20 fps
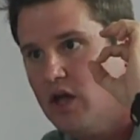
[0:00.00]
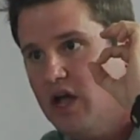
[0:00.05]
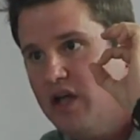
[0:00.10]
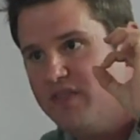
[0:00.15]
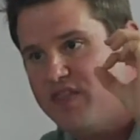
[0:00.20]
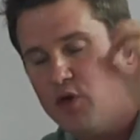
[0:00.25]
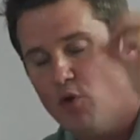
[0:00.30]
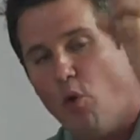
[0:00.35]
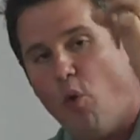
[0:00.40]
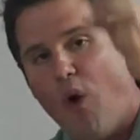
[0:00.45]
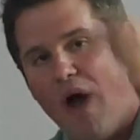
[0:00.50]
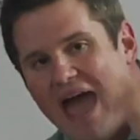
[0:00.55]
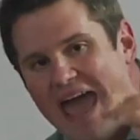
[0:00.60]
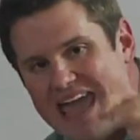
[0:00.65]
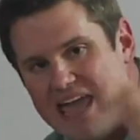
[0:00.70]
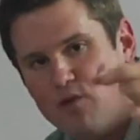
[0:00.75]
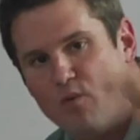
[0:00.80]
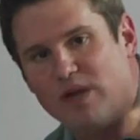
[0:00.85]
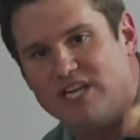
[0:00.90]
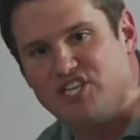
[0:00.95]
the
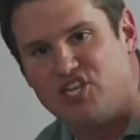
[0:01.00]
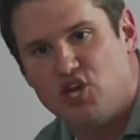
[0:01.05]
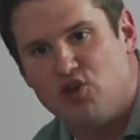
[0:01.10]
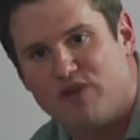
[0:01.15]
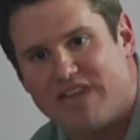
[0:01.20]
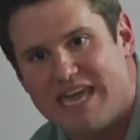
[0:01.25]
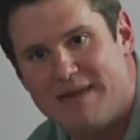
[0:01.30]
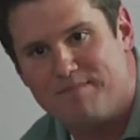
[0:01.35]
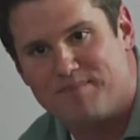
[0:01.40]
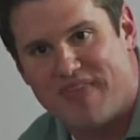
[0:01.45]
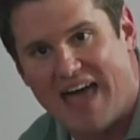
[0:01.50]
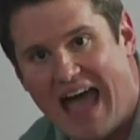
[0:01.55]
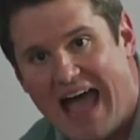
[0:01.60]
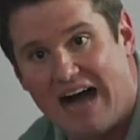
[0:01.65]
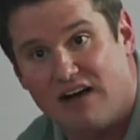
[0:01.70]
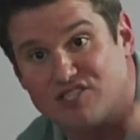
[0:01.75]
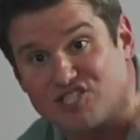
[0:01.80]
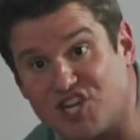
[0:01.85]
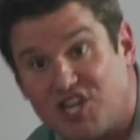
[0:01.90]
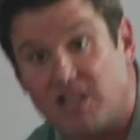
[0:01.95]
way in which you keep the
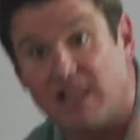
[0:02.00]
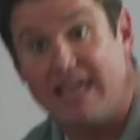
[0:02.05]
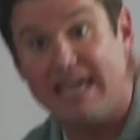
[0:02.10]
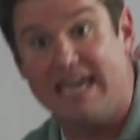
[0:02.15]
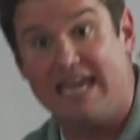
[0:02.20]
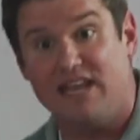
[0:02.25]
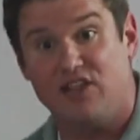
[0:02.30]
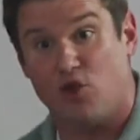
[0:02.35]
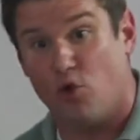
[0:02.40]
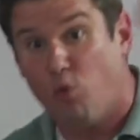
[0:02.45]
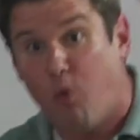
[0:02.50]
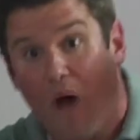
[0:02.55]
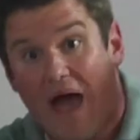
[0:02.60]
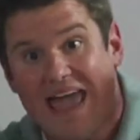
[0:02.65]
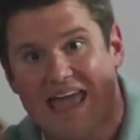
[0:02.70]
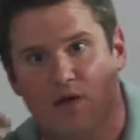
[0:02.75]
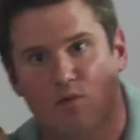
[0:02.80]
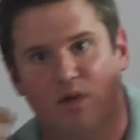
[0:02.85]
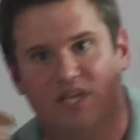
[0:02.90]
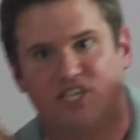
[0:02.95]
house clean, the
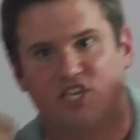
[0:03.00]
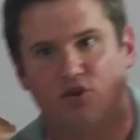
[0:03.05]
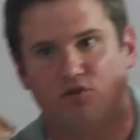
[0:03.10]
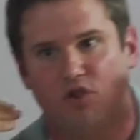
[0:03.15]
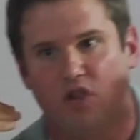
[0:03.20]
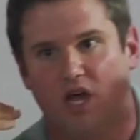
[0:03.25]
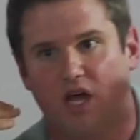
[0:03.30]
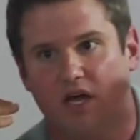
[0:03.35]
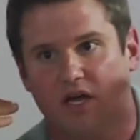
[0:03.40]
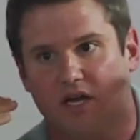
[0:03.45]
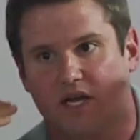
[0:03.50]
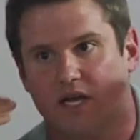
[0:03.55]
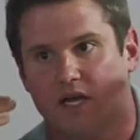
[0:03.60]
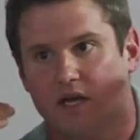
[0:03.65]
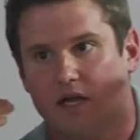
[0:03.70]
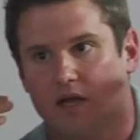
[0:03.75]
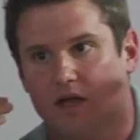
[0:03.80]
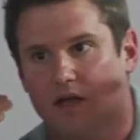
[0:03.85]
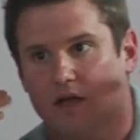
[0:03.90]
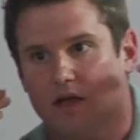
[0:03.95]
way in which you look,
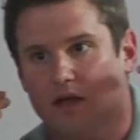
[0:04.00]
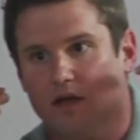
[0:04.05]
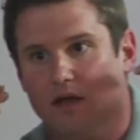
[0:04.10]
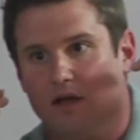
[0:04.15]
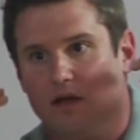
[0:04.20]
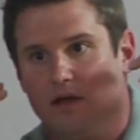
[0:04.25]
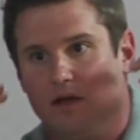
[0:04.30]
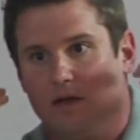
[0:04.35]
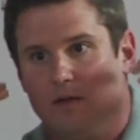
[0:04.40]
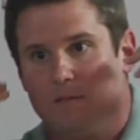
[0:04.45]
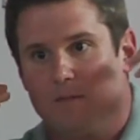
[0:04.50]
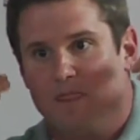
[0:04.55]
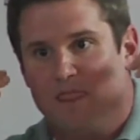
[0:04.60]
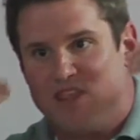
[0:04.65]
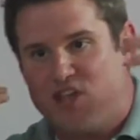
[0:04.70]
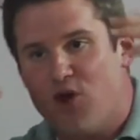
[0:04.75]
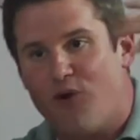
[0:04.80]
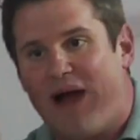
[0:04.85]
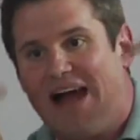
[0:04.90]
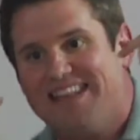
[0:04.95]

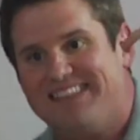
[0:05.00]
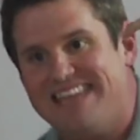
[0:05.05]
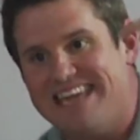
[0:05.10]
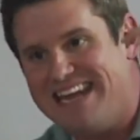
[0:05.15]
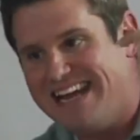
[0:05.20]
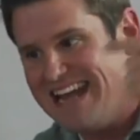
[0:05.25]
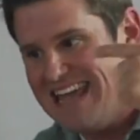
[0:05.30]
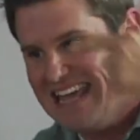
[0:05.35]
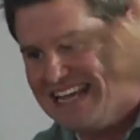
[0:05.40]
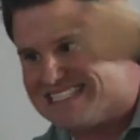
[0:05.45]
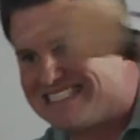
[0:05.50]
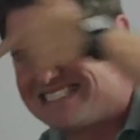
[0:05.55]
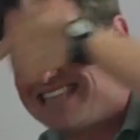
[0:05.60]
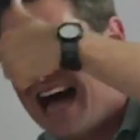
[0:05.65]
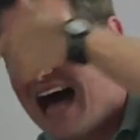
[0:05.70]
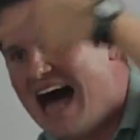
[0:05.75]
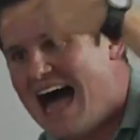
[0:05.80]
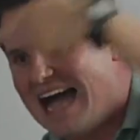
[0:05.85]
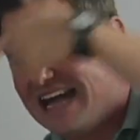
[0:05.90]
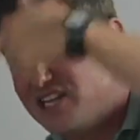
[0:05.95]
your identity is
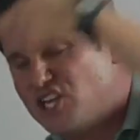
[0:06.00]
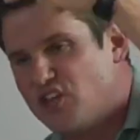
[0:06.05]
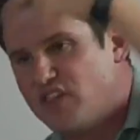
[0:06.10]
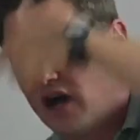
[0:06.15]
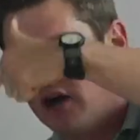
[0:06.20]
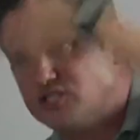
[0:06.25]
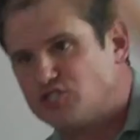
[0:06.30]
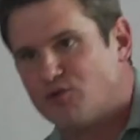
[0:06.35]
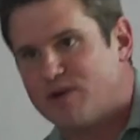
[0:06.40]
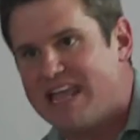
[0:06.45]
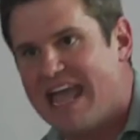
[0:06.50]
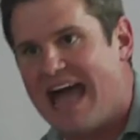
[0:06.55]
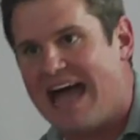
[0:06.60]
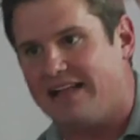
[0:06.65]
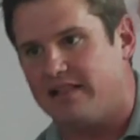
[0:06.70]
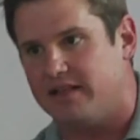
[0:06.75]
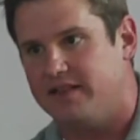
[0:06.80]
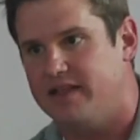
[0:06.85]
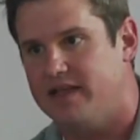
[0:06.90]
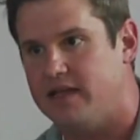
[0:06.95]
tied to those
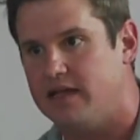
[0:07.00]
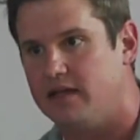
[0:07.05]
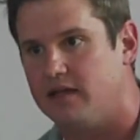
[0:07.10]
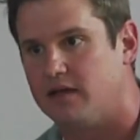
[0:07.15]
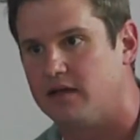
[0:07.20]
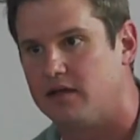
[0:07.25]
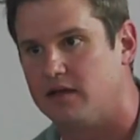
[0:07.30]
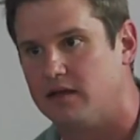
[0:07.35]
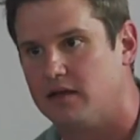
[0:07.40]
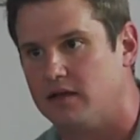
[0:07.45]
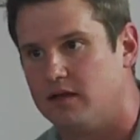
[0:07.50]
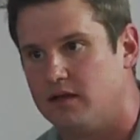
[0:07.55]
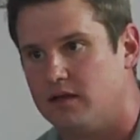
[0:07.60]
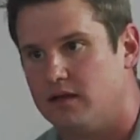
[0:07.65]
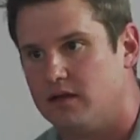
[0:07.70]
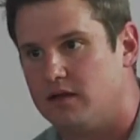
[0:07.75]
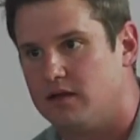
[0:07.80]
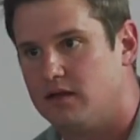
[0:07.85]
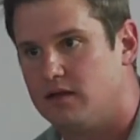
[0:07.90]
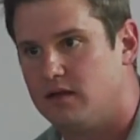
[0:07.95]
reality.
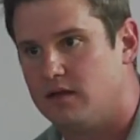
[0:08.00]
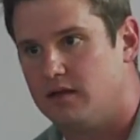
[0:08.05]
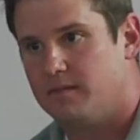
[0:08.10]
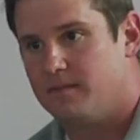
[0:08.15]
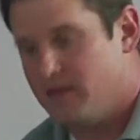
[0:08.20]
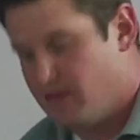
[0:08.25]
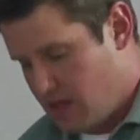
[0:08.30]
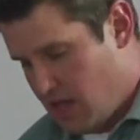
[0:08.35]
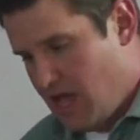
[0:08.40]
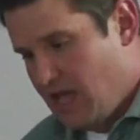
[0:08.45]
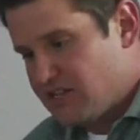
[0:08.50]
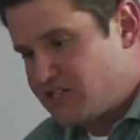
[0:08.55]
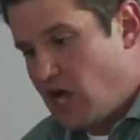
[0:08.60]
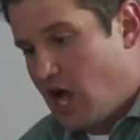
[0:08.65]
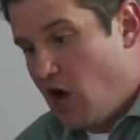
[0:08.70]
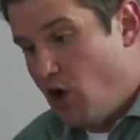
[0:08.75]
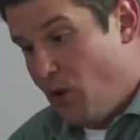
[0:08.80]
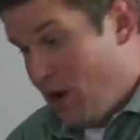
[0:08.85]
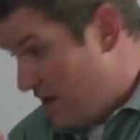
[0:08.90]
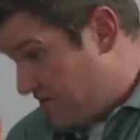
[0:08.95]

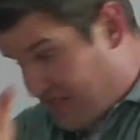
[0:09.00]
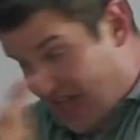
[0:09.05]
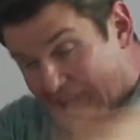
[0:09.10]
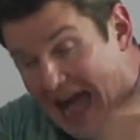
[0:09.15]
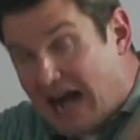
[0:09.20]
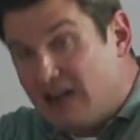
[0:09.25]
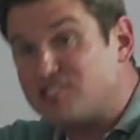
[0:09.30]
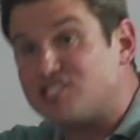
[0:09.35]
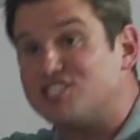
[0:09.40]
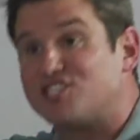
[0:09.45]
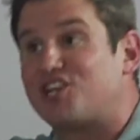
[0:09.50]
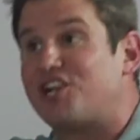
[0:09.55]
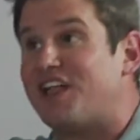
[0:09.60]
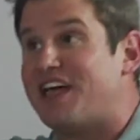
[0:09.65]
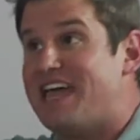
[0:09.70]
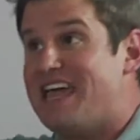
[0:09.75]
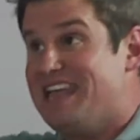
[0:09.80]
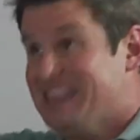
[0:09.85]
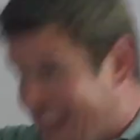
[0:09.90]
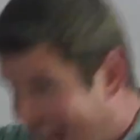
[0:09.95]
So if the house is
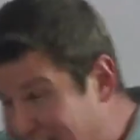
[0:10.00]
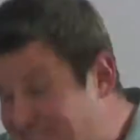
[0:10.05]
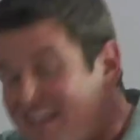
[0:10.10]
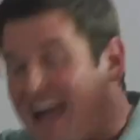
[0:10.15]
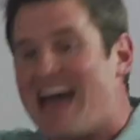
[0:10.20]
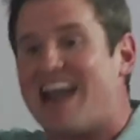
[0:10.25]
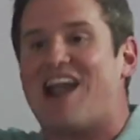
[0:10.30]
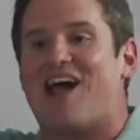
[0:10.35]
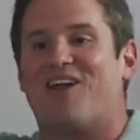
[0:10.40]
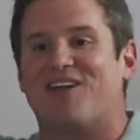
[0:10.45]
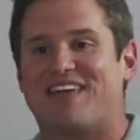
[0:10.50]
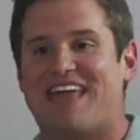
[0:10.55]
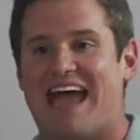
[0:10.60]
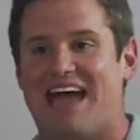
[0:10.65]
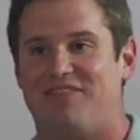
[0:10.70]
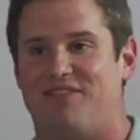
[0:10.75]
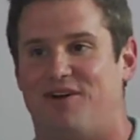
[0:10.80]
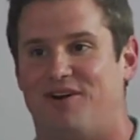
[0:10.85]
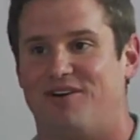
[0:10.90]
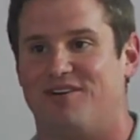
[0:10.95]
clean, then I've got it all
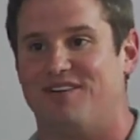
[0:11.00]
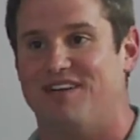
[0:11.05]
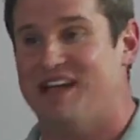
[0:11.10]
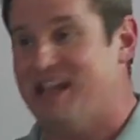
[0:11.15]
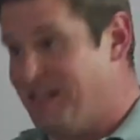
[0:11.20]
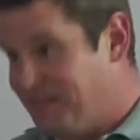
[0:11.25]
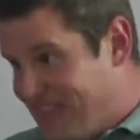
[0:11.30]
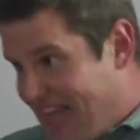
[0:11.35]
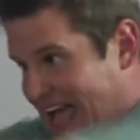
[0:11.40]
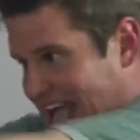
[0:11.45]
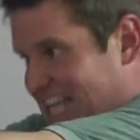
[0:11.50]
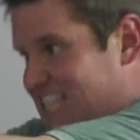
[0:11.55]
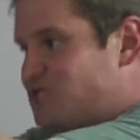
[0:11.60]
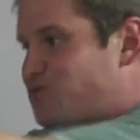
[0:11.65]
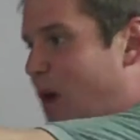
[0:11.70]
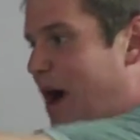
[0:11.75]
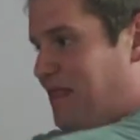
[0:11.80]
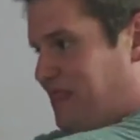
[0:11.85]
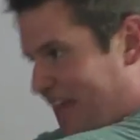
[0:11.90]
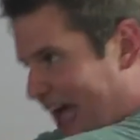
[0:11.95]
together. That is
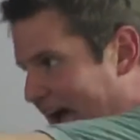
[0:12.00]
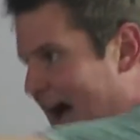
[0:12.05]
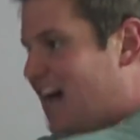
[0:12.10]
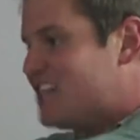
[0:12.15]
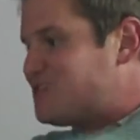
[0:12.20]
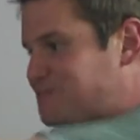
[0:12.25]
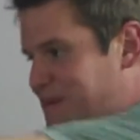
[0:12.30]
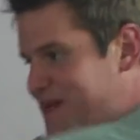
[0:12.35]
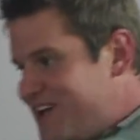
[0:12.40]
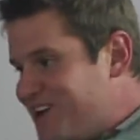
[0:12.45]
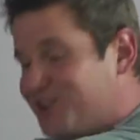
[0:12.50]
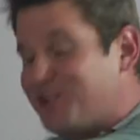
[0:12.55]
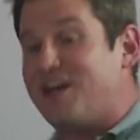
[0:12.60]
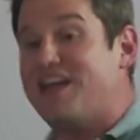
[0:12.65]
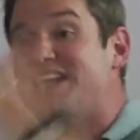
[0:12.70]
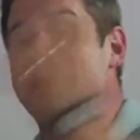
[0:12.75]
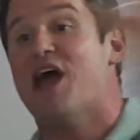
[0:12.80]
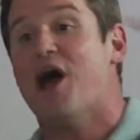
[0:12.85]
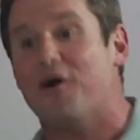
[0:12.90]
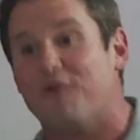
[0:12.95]
what the house being
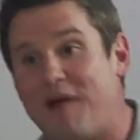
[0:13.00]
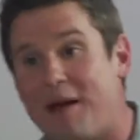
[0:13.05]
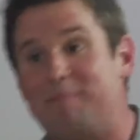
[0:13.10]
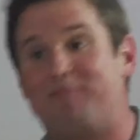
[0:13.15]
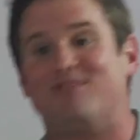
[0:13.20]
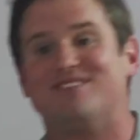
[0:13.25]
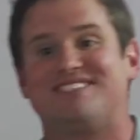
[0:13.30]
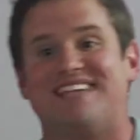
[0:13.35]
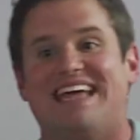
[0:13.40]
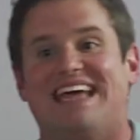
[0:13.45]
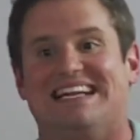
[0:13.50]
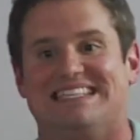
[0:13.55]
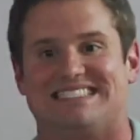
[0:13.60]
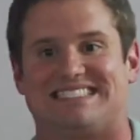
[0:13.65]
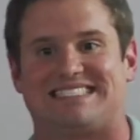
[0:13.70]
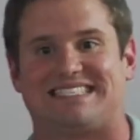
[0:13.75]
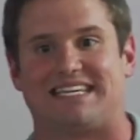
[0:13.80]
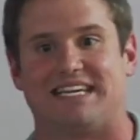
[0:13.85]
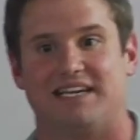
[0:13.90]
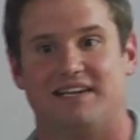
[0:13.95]
clean
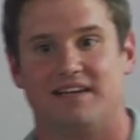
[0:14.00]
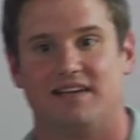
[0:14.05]
represents.